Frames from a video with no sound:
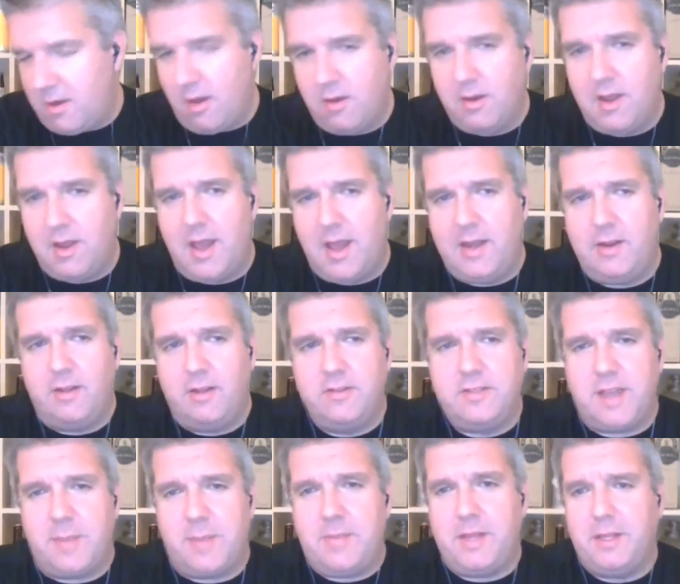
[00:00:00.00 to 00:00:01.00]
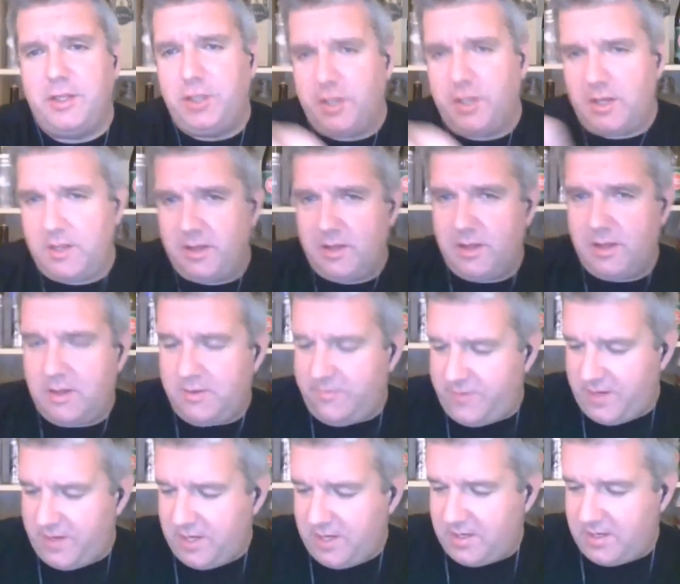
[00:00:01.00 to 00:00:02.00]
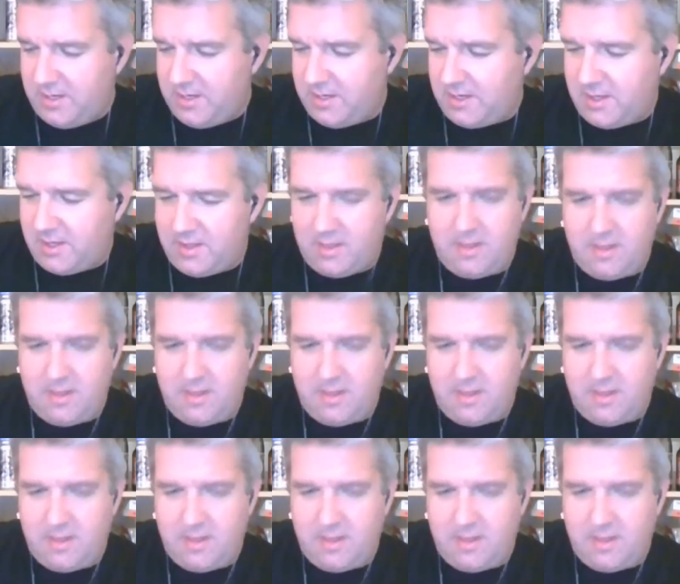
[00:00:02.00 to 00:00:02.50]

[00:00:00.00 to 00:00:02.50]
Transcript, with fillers: online untappage Verdant.